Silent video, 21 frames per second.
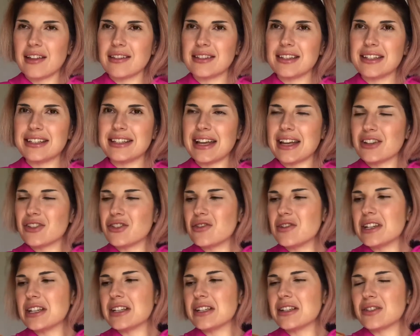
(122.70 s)
the
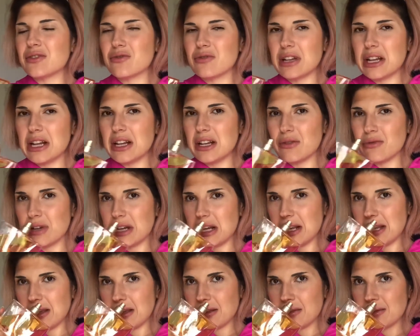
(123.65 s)
tangerine is
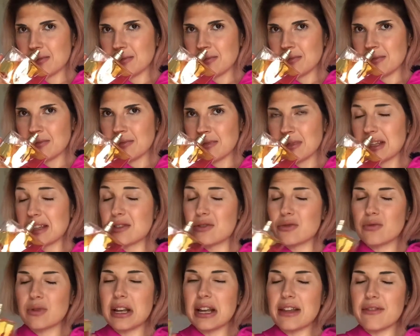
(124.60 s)

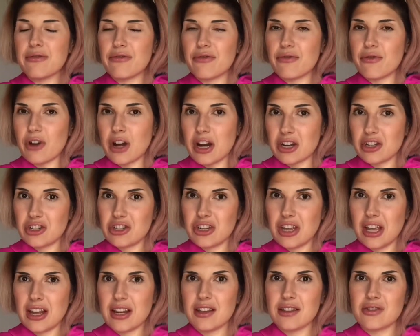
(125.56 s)
it's really fresh
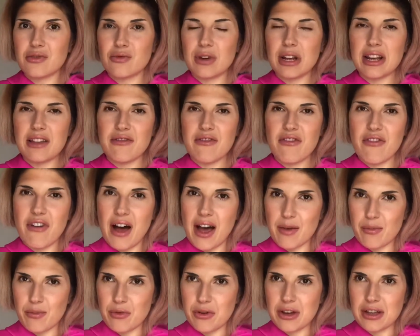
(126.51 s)
and it's really
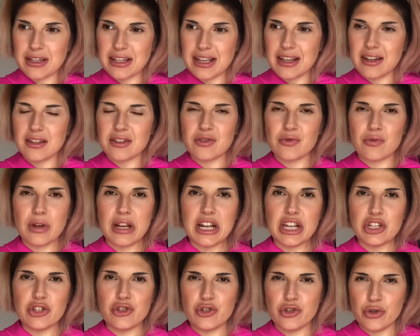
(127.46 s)
vibrant and it's
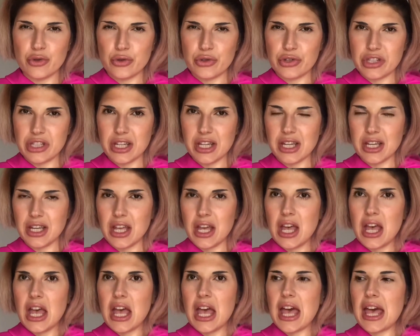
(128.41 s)
really juicy,
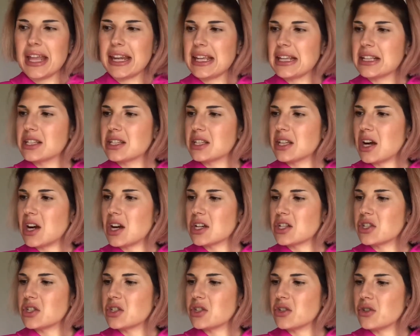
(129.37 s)
and it
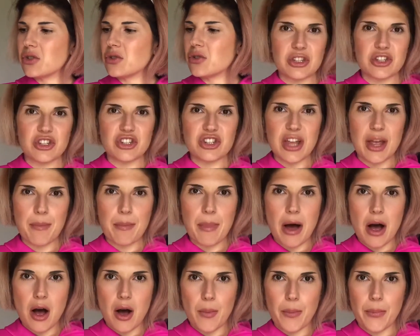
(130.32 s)
starts to
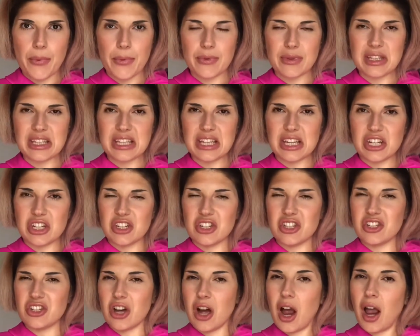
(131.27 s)
shape up the
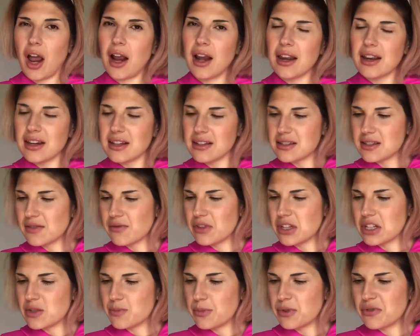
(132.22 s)
jungliness of
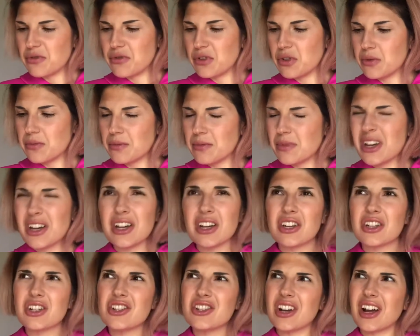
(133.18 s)
this perfume.
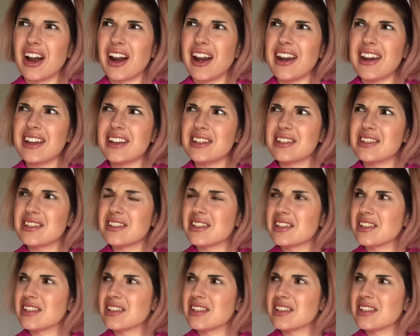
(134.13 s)
Jungliness.